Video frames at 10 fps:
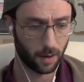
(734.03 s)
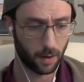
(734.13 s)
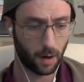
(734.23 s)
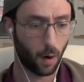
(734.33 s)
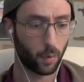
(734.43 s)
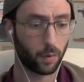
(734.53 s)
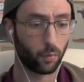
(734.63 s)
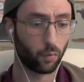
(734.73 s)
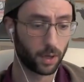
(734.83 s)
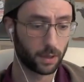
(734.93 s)
Are we
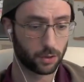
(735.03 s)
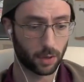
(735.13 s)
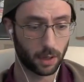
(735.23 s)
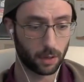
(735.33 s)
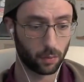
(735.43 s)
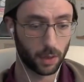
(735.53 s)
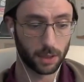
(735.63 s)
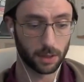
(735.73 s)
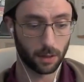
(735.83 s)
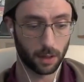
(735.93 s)
really trading queens
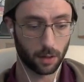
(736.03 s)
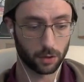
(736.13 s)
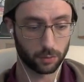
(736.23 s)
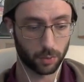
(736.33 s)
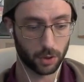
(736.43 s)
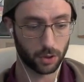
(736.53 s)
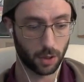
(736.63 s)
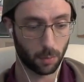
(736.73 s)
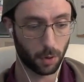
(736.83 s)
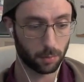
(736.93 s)
and letting all this pressure
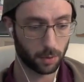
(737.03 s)
come up?